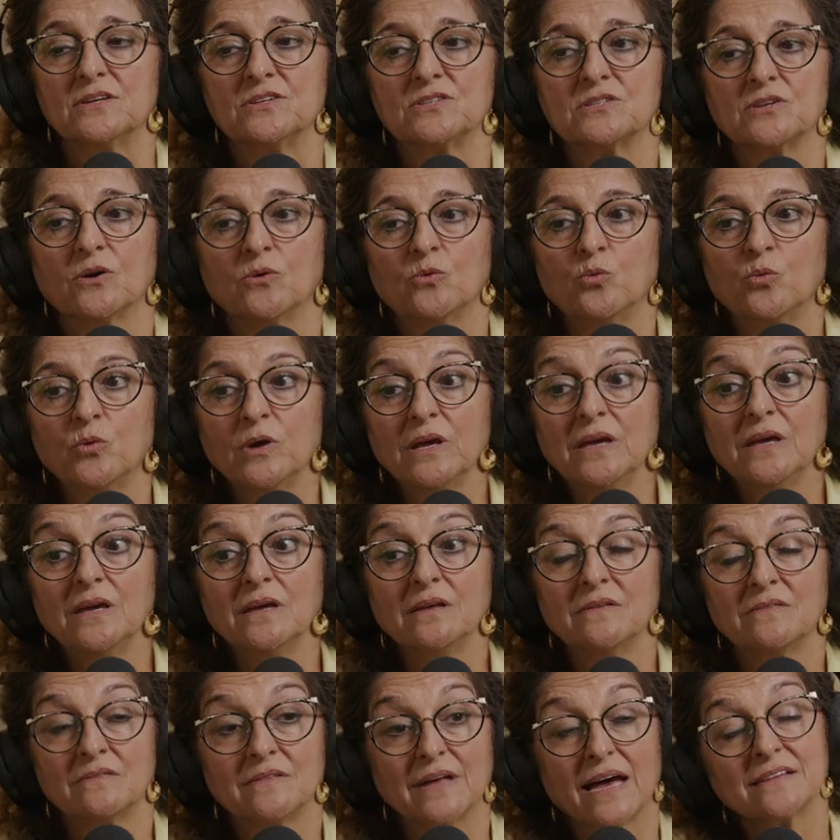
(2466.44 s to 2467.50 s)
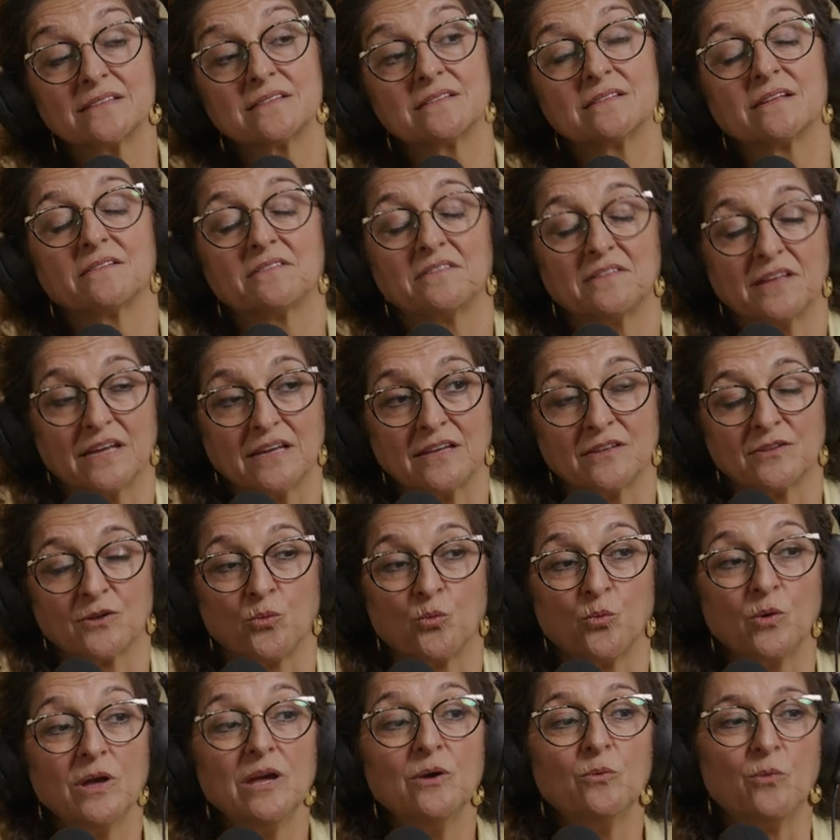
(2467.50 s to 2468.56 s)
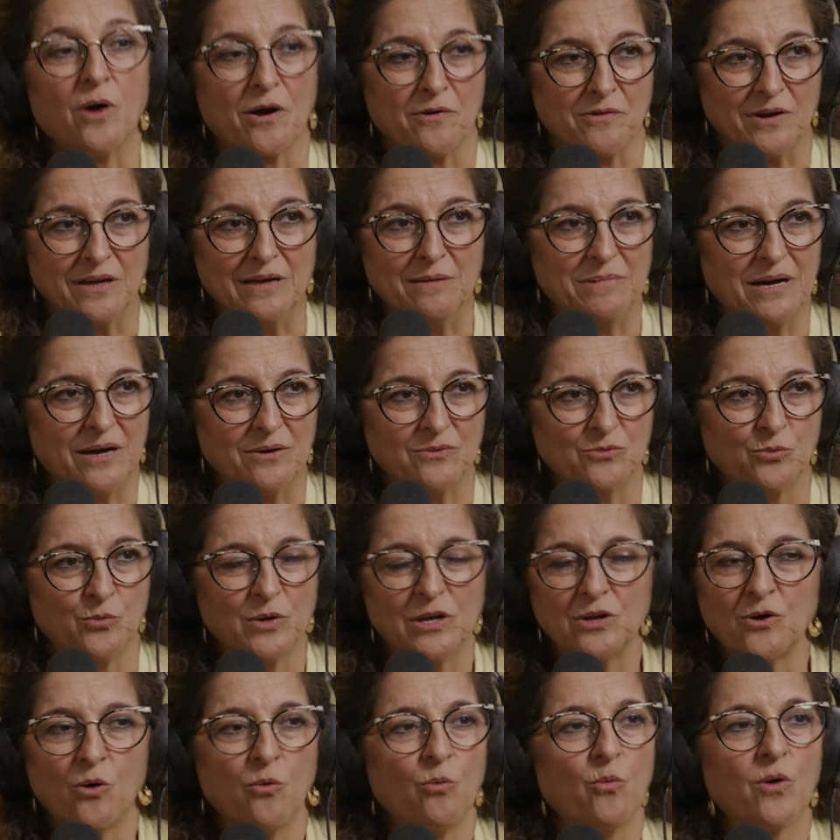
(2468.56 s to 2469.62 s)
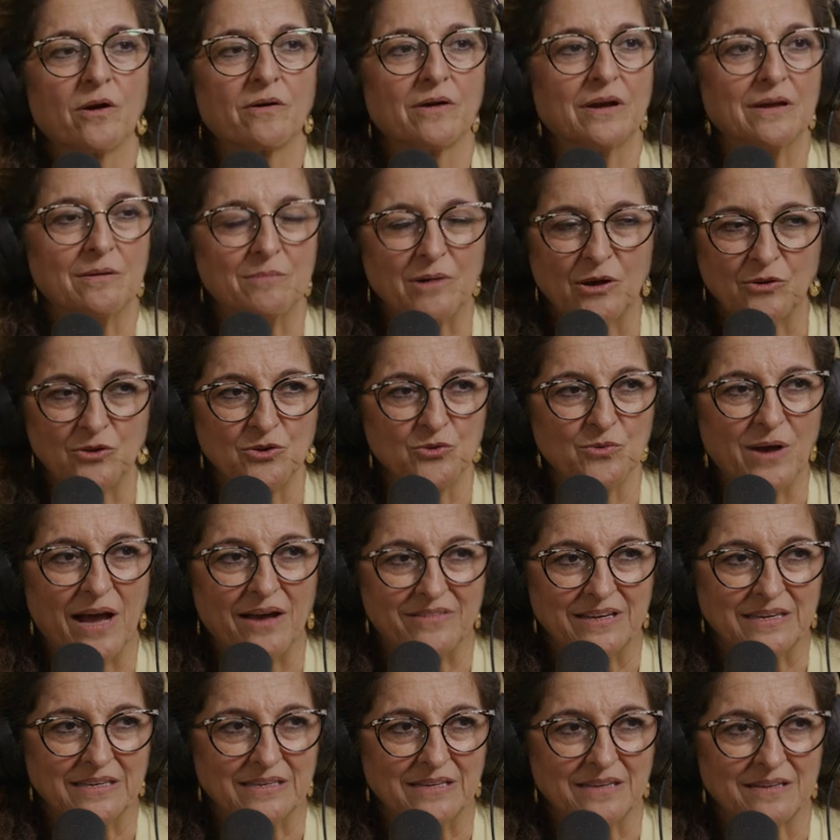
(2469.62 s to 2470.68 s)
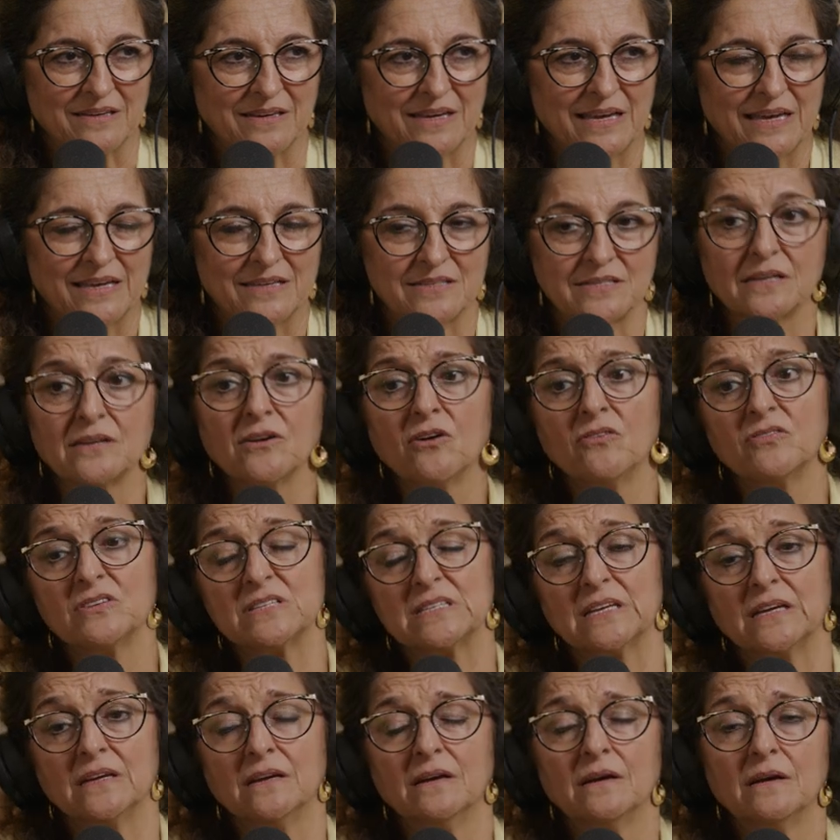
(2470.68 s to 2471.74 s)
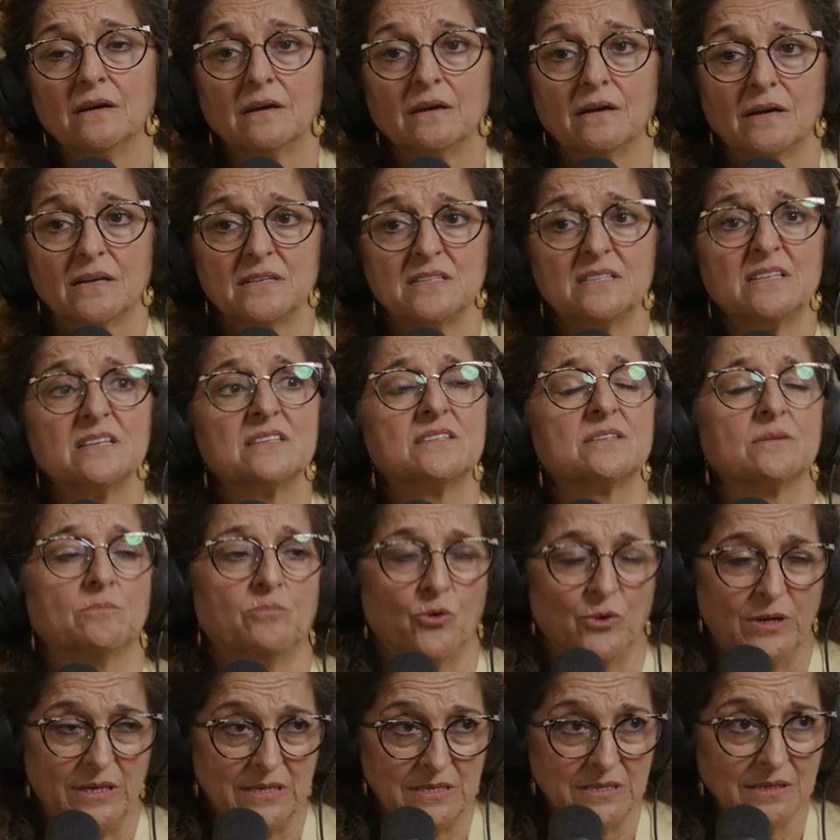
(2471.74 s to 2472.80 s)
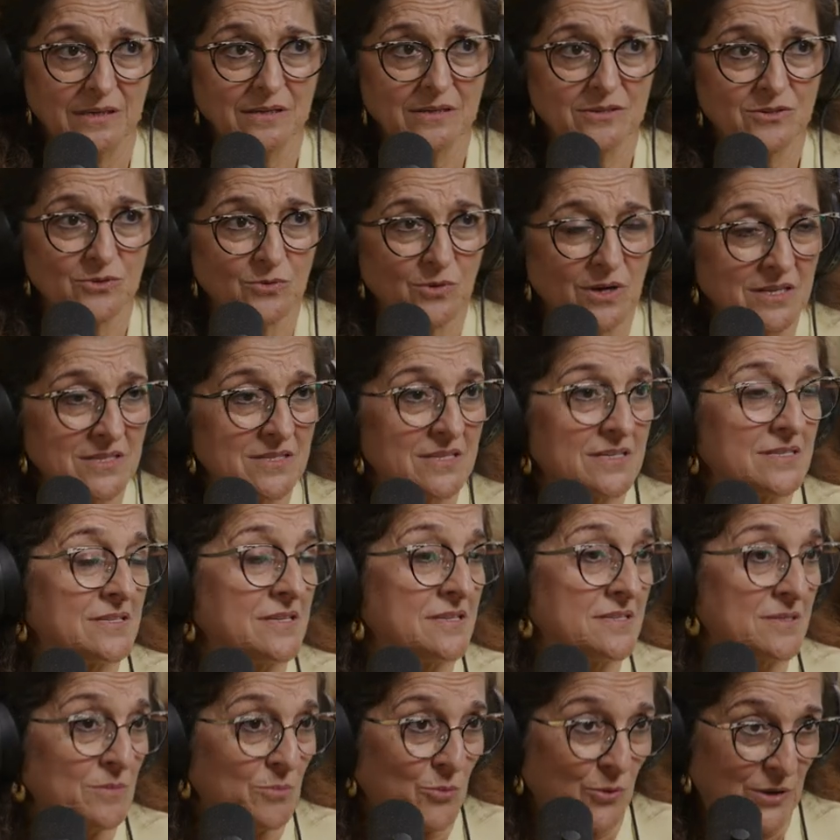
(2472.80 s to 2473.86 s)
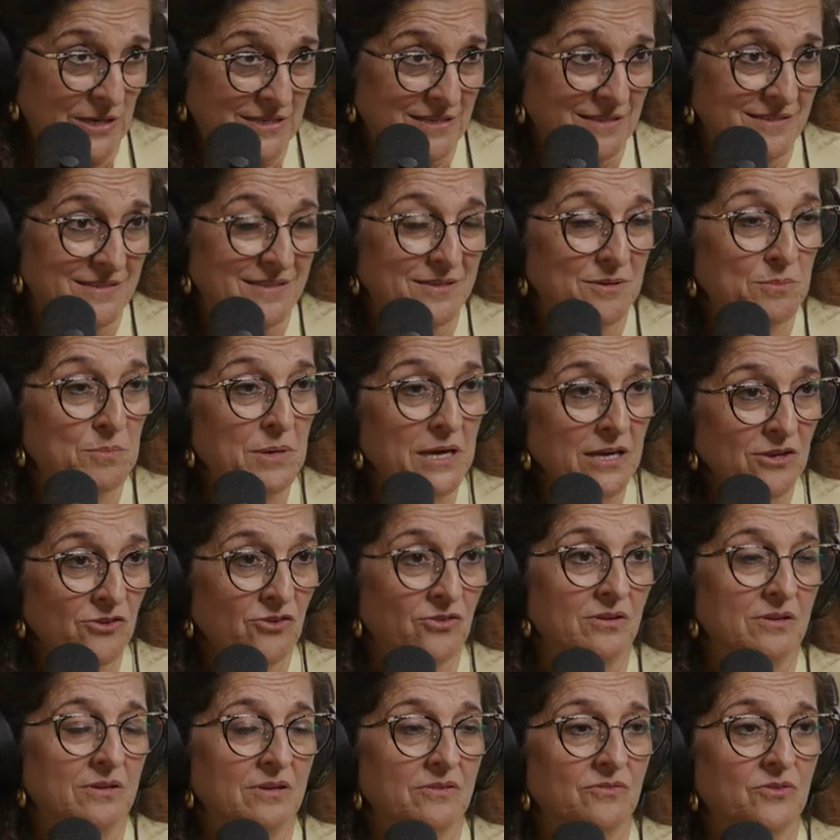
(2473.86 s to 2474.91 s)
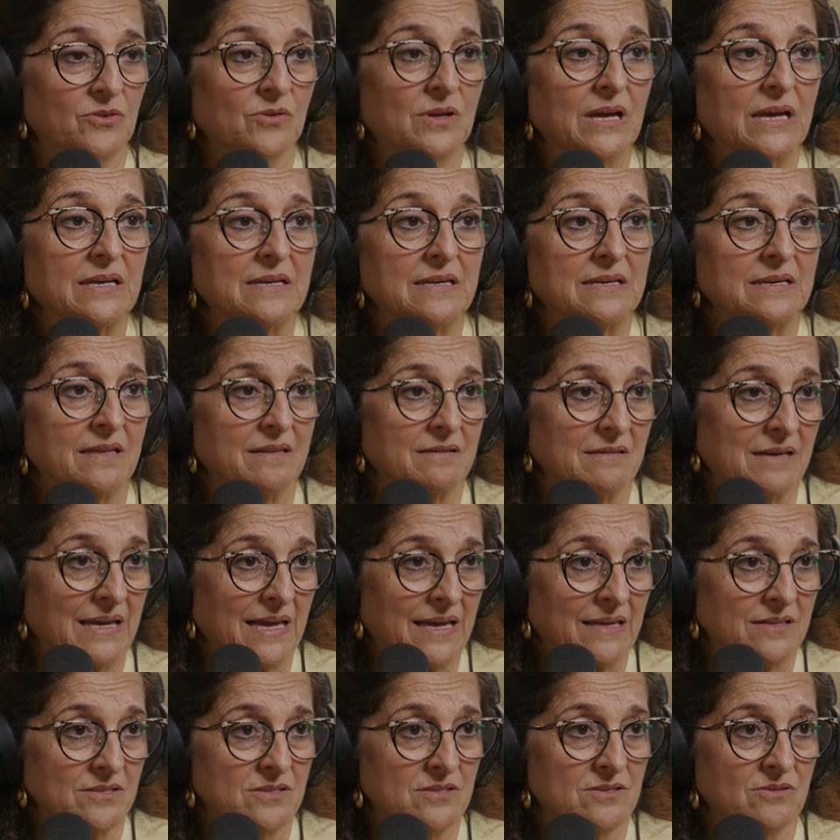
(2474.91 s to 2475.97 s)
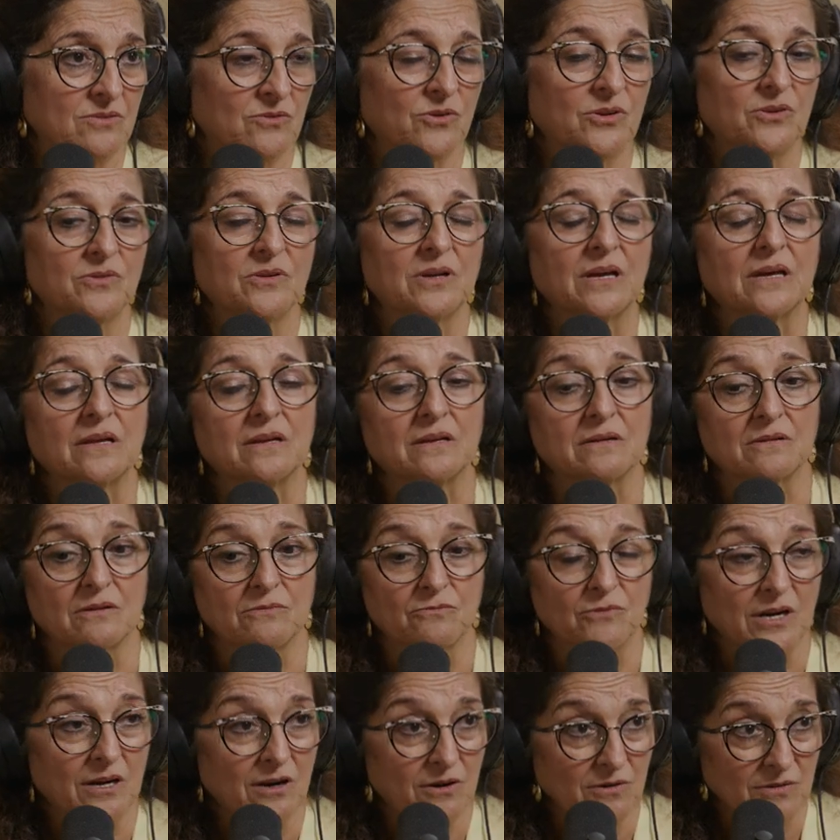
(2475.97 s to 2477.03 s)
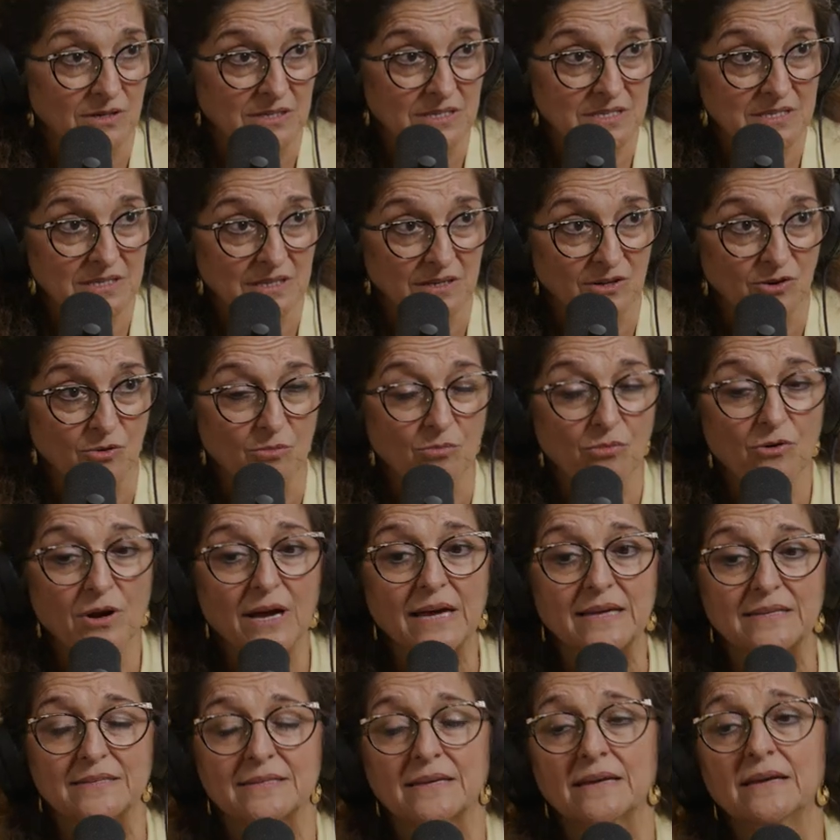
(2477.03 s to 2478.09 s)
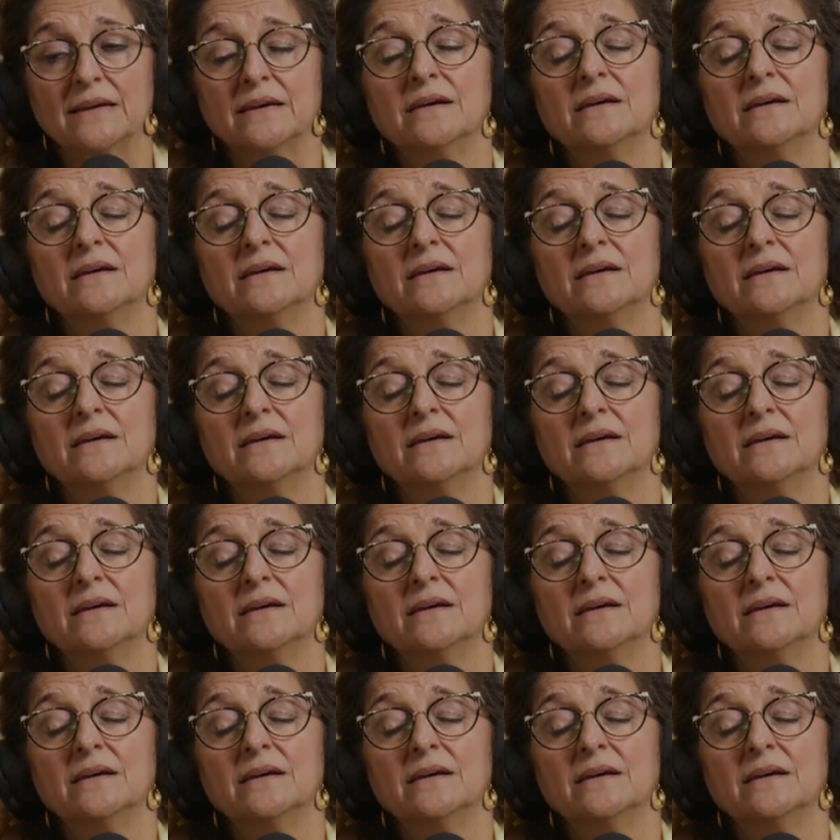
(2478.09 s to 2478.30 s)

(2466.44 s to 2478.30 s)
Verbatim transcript: So we that's the thing that we worry about. We don't worry about you having another cancer. And obviously it's disappointing to us, it's disappointing to the patient mm-hmm. if you get another cancer or you get a recurrence in your breast.